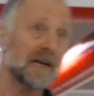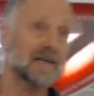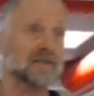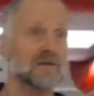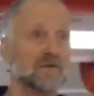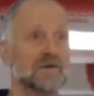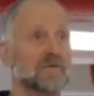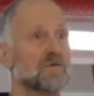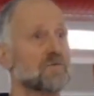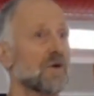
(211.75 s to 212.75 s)
and so
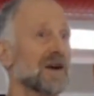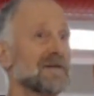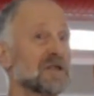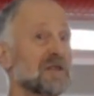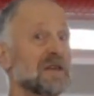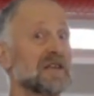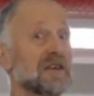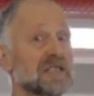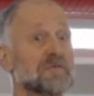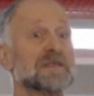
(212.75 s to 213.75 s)
their programs are going to be
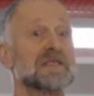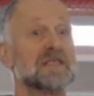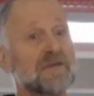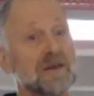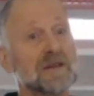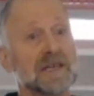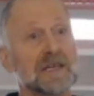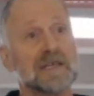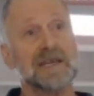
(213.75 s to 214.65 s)
geared specifically